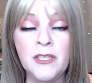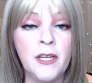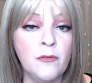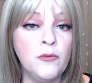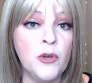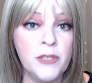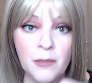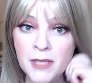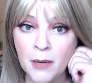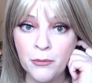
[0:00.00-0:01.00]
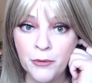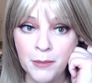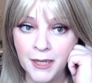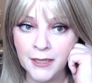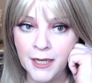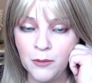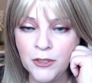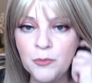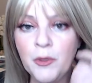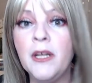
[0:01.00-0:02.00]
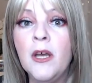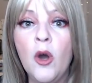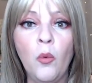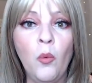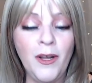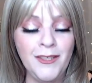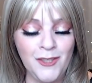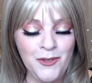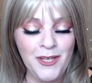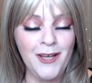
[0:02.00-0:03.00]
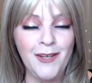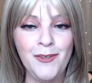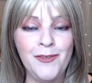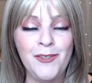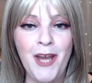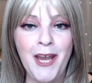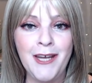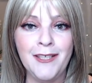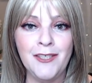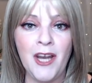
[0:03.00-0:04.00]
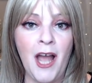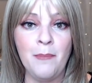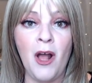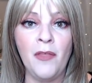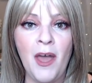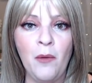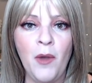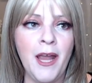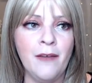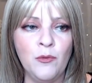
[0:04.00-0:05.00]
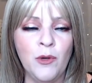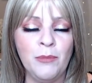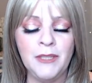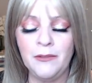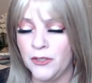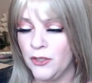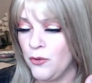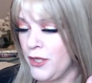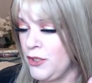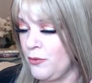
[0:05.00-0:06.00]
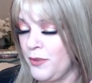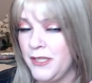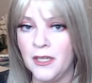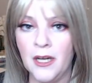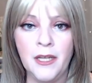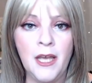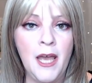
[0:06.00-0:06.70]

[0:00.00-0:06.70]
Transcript: And of course, I'm tempering my language, but once Oni- uh, Shane said, I'm not that way, everyone believed it, according to Onision.